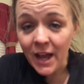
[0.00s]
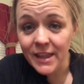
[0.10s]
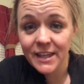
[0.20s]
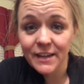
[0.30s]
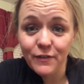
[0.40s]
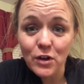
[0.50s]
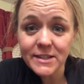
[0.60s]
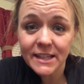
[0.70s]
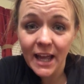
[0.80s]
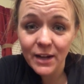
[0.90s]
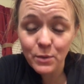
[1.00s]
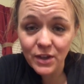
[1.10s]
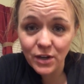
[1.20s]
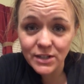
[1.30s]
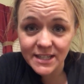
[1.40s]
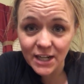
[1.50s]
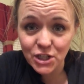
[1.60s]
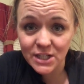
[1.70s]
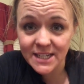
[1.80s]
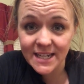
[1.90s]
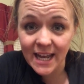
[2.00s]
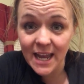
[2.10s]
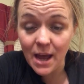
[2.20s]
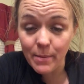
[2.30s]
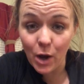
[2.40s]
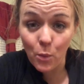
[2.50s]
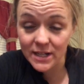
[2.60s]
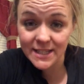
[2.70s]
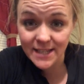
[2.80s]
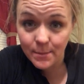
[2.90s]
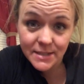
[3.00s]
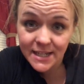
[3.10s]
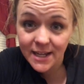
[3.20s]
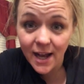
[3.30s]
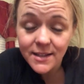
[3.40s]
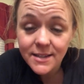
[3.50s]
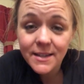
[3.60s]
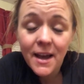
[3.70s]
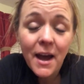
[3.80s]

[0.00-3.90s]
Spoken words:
I think it falls in line with our discussion today about what is tempting us,